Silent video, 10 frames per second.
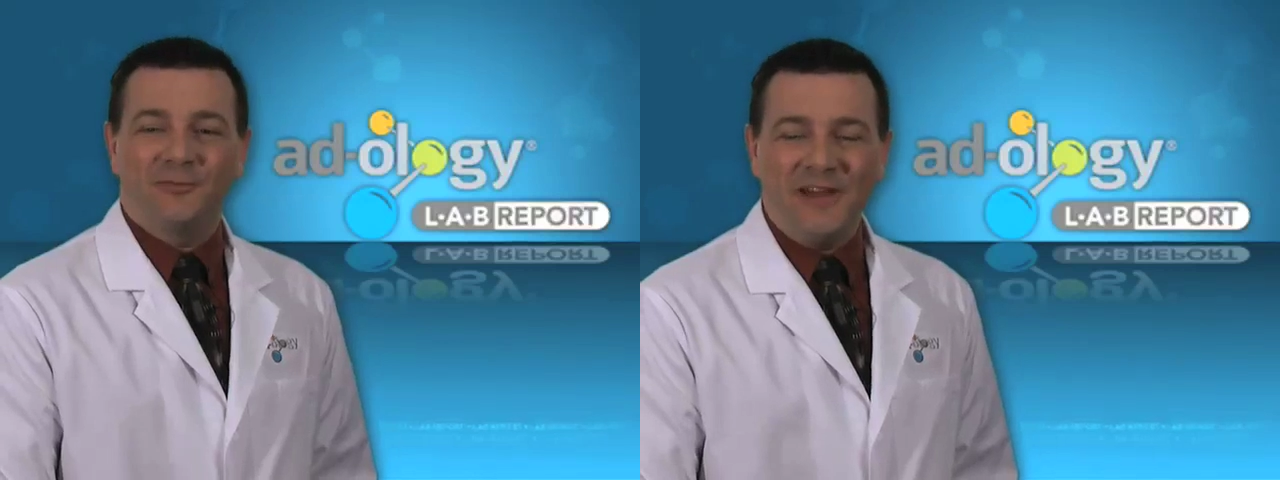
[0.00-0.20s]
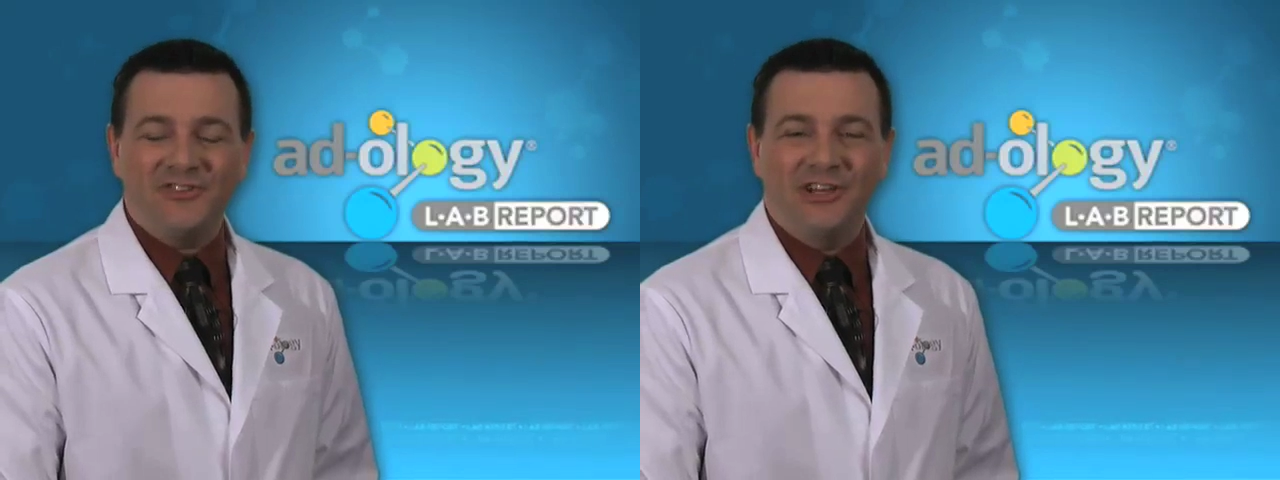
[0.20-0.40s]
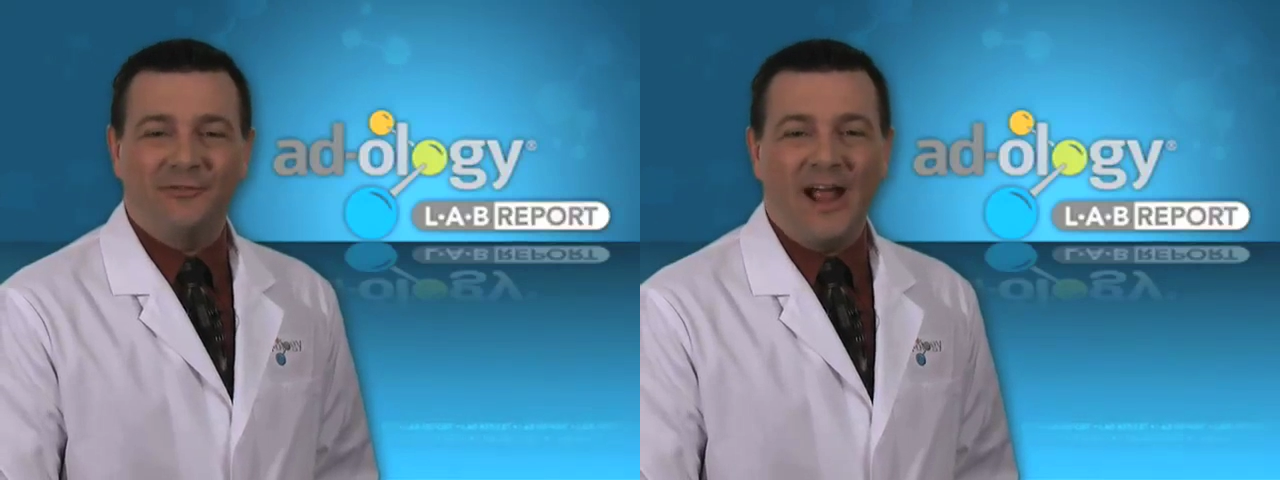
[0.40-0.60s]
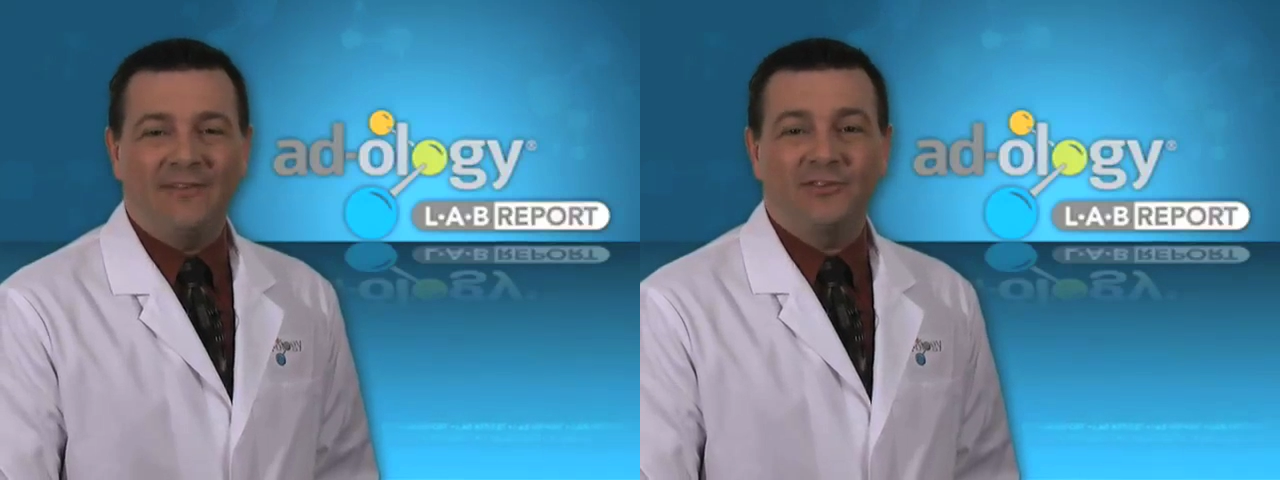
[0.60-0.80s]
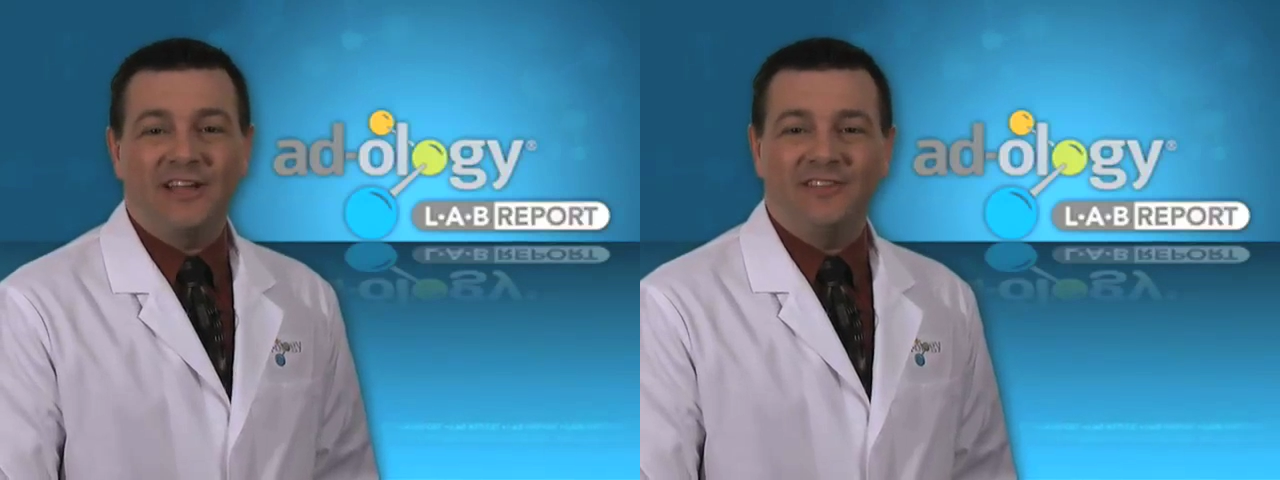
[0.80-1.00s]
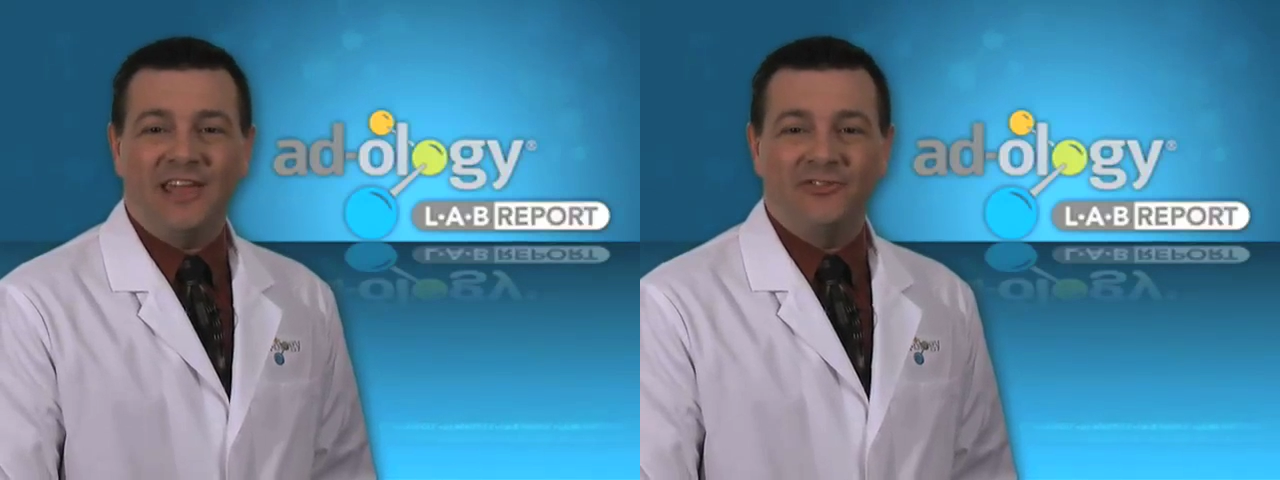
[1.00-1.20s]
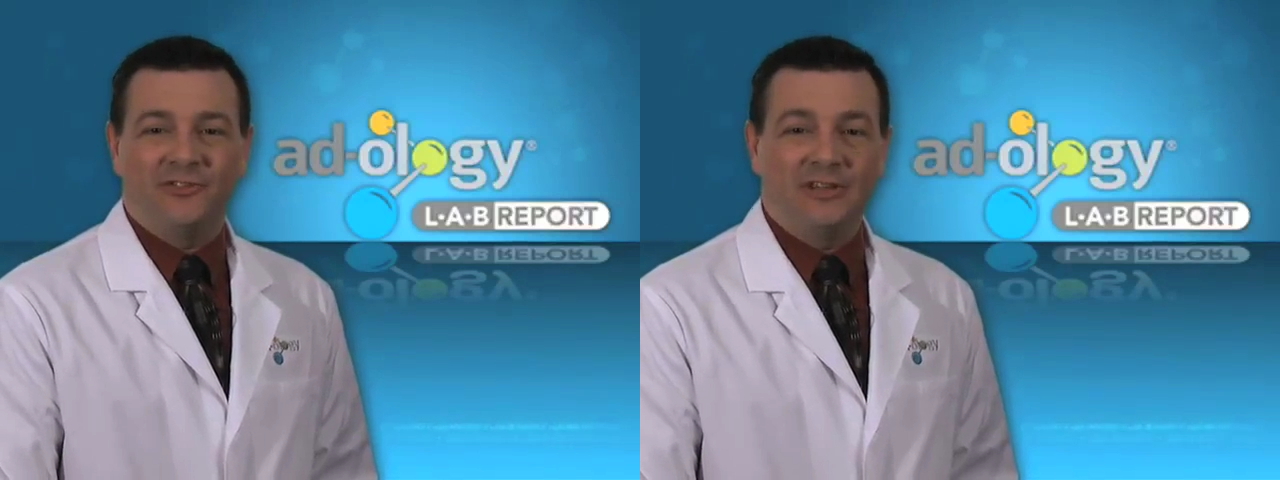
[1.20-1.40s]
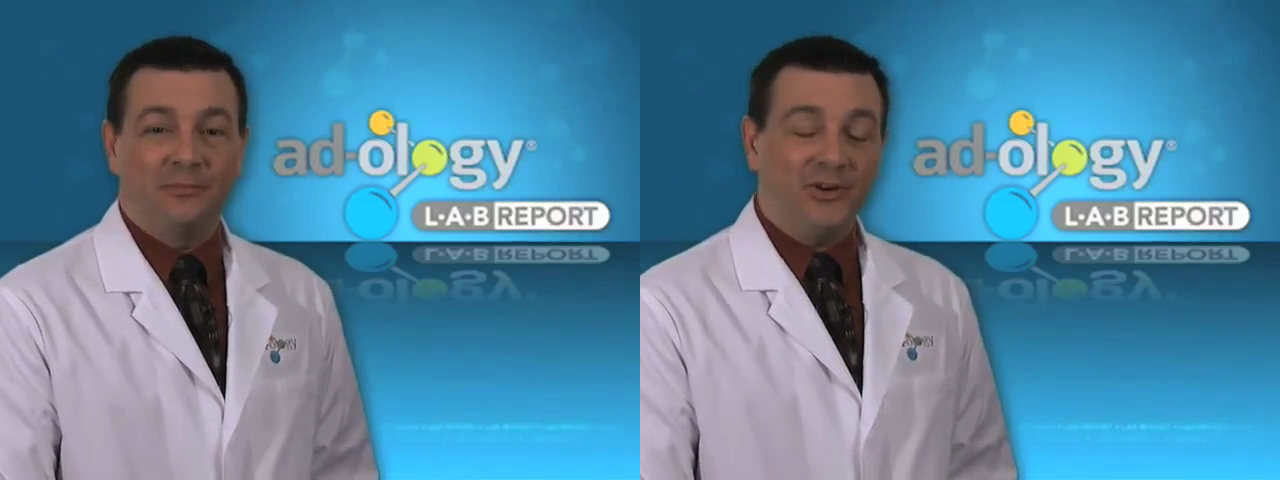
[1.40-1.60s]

made especially for advertising agency